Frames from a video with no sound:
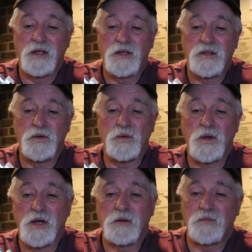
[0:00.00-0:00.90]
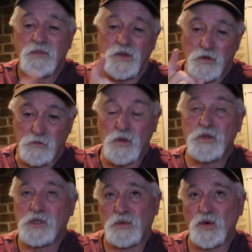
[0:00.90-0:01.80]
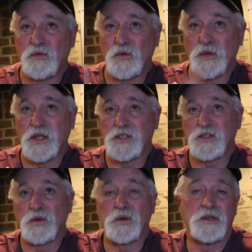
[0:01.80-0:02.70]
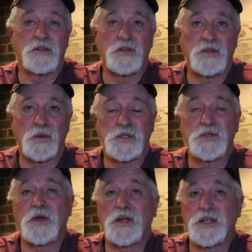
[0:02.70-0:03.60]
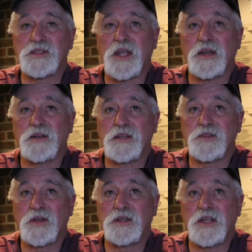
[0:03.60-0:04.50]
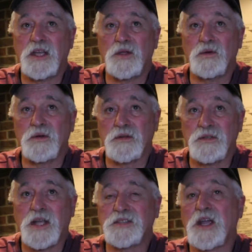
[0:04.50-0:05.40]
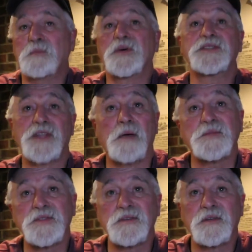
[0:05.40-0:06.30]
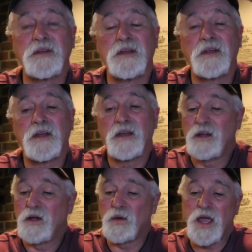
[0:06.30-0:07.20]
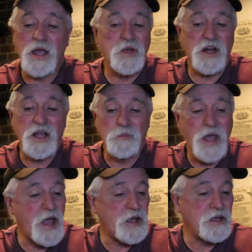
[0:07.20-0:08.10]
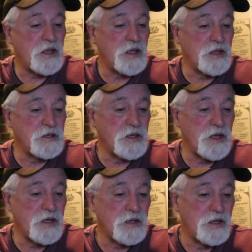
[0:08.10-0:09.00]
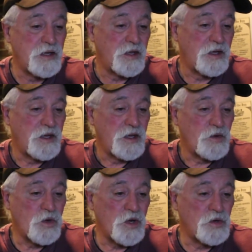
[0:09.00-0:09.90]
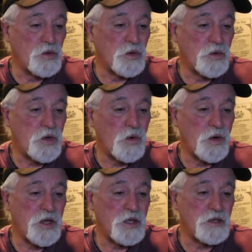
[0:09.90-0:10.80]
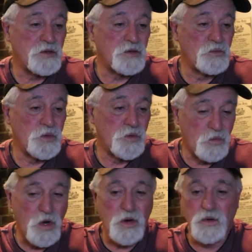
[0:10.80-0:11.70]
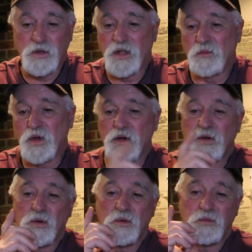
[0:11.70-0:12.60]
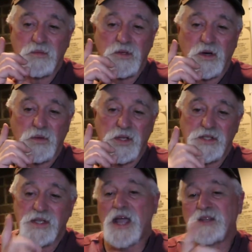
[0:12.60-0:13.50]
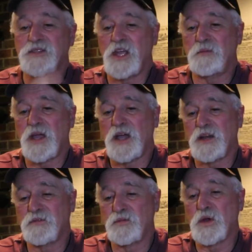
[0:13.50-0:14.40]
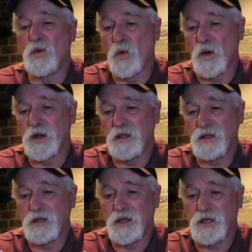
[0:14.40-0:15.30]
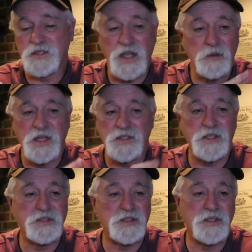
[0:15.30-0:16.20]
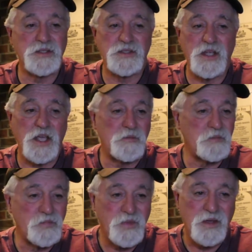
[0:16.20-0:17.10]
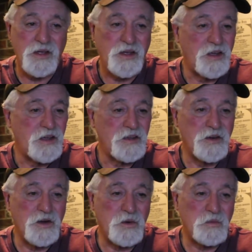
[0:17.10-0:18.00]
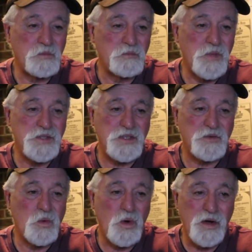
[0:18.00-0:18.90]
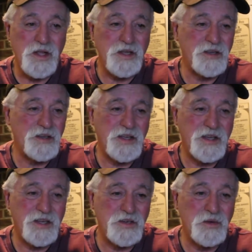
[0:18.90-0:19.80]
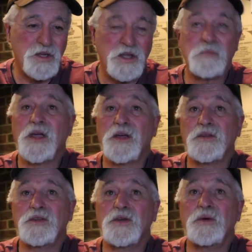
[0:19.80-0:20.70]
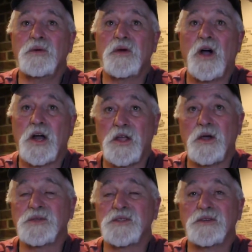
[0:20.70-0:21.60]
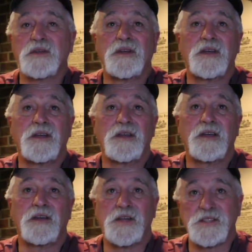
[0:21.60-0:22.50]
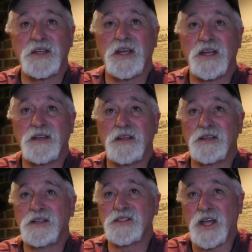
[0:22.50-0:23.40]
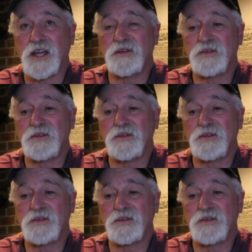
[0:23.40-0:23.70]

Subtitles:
You're future-proof with this to a certain extent. It's going to take you a next couple of steps. Okay, I'm going to come back and we're going to do a recording with the Rode, and then we're going to do the exact same kind of recording, same distances, same basic wording, and you can compare the two audios and listen in and decide